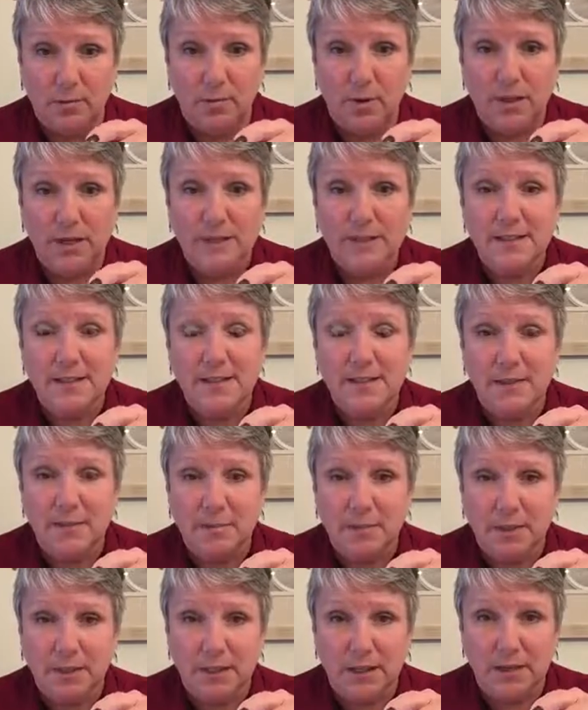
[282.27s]
Abundance
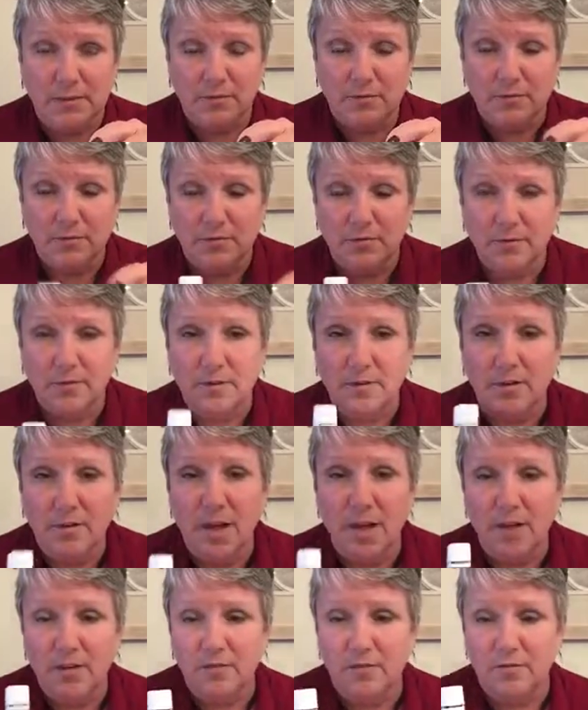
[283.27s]
and Believe.
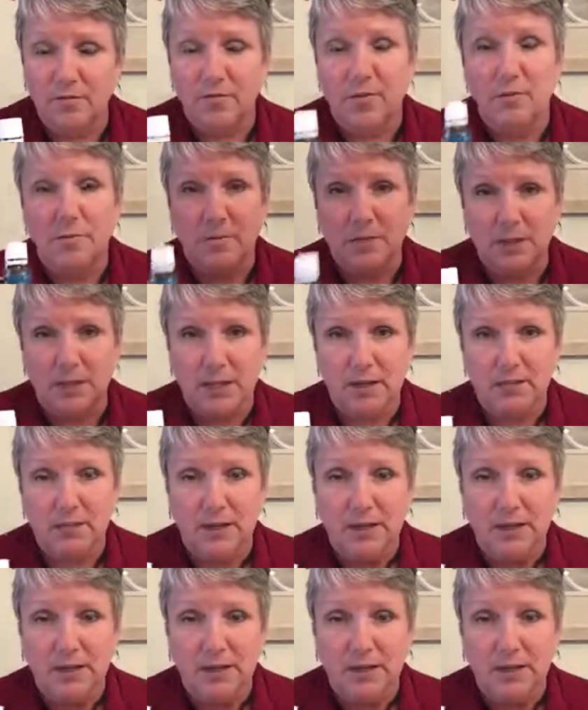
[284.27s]
Love Believe.